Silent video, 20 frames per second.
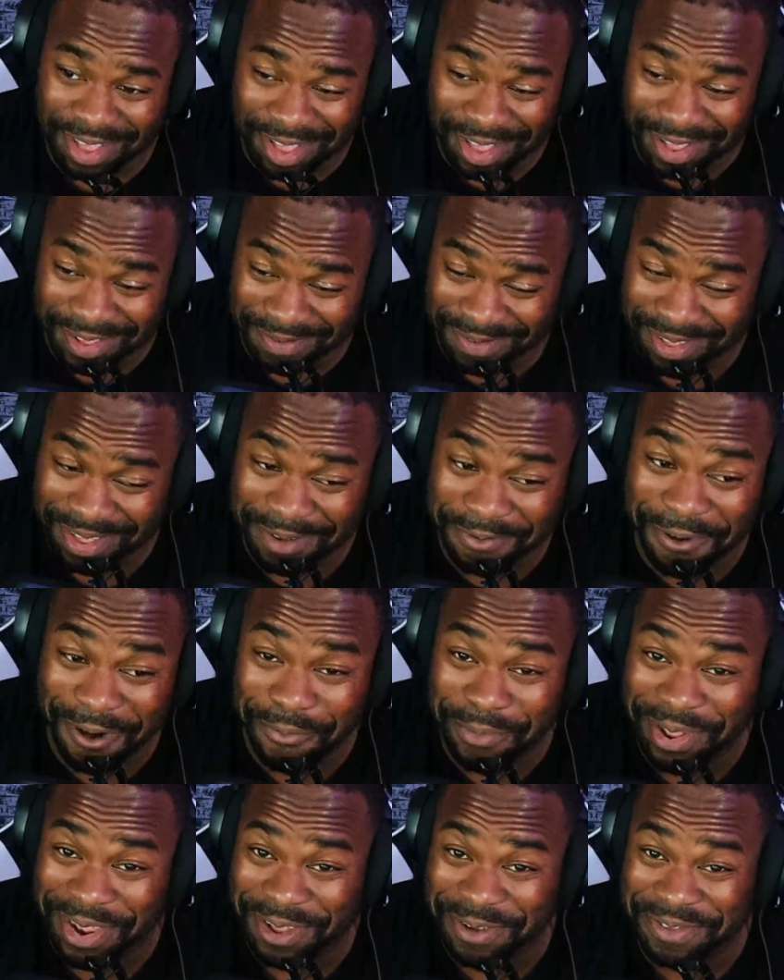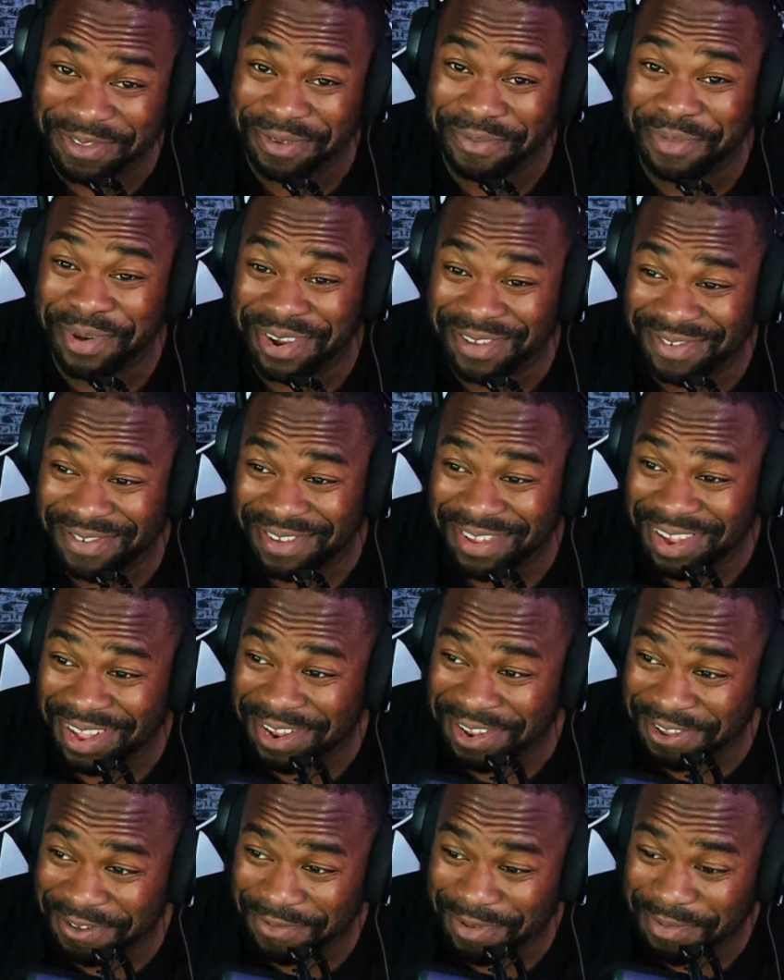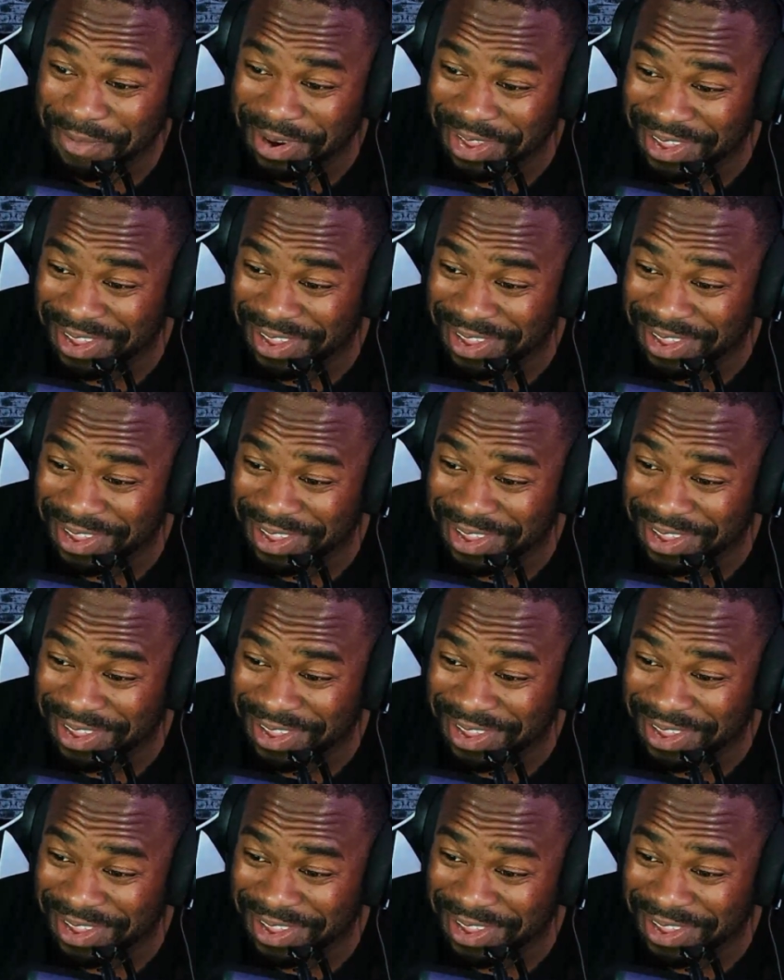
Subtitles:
I won't be losing much, so yeah, I lose my money.